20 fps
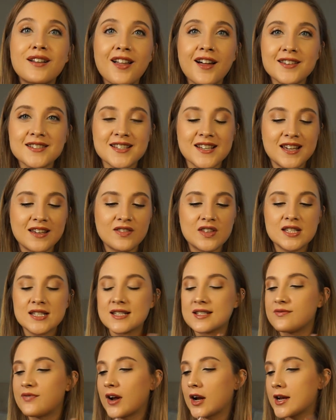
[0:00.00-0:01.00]
glossy and this
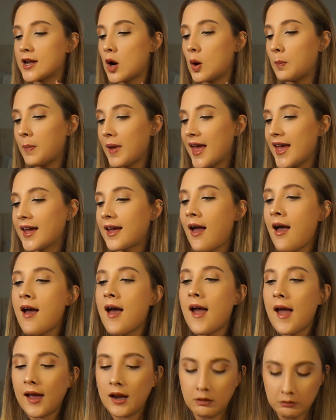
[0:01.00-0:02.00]
is very opaque.
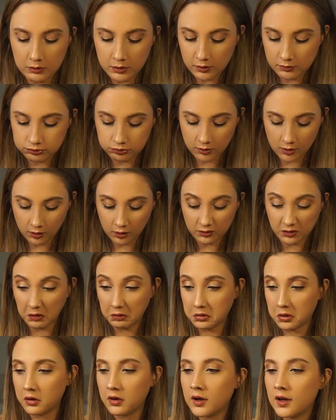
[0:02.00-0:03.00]
And
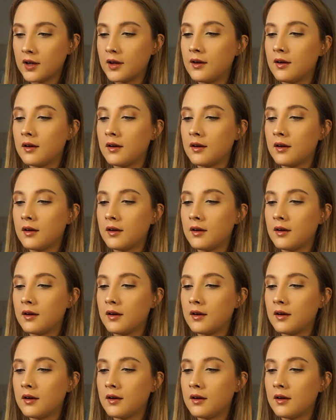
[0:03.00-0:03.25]
ooh,